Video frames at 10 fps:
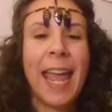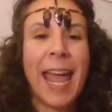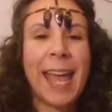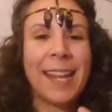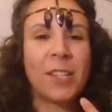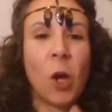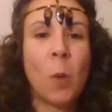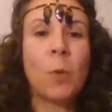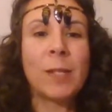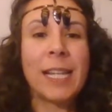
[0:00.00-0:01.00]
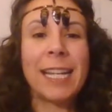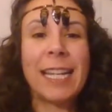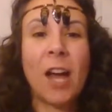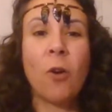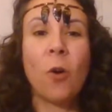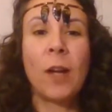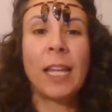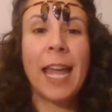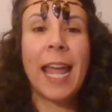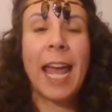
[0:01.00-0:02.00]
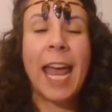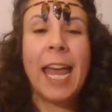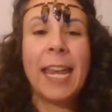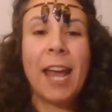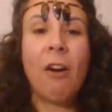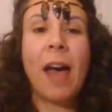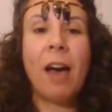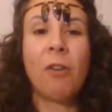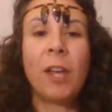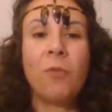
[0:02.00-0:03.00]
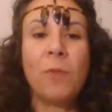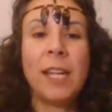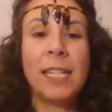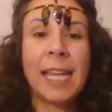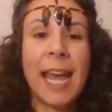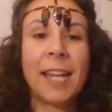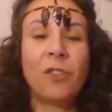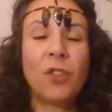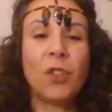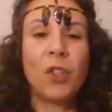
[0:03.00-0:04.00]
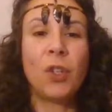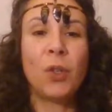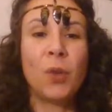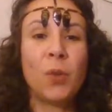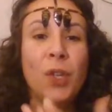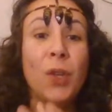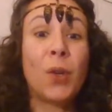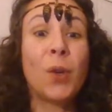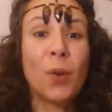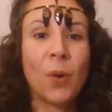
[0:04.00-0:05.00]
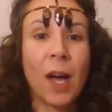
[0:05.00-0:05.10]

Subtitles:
And it's almost like now going like, now how can we tend to you?